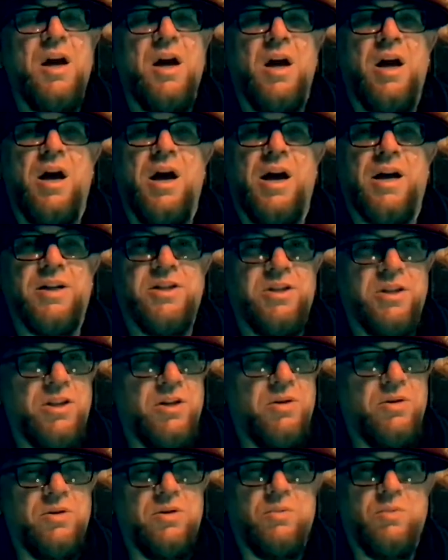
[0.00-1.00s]

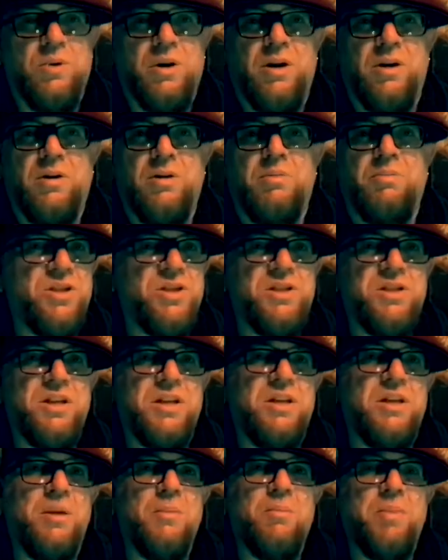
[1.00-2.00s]
executed well. It just
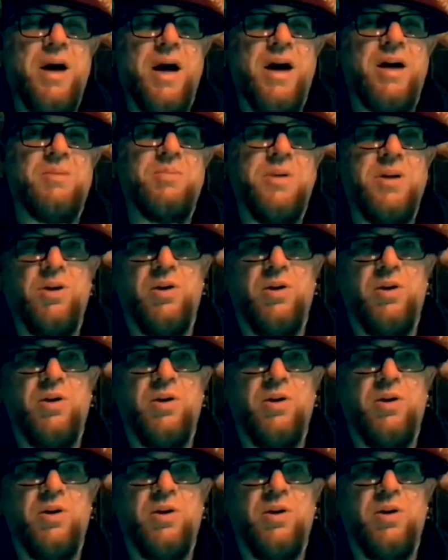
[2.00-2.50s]
didn't impact me